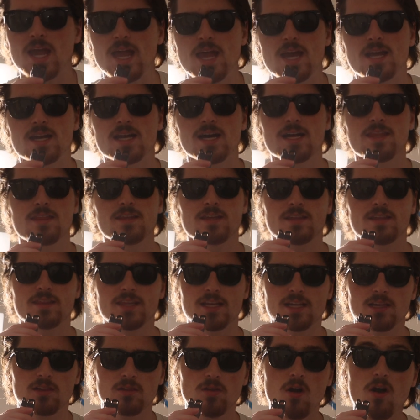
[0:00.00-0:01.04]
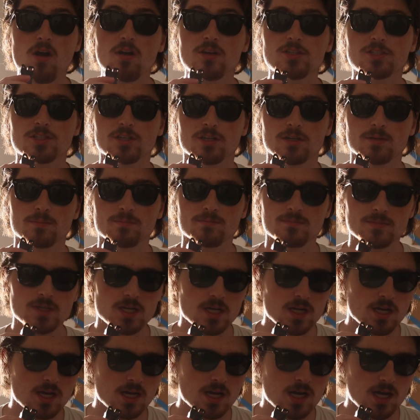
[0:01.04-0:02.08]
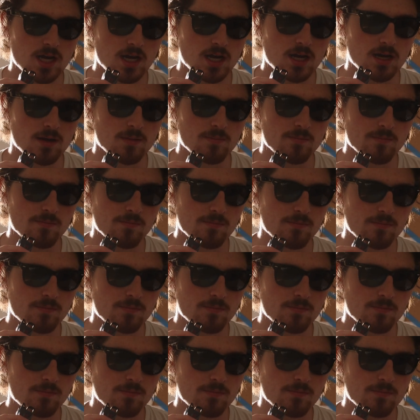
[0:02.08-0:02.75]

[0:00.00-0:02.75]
And I think that long term, and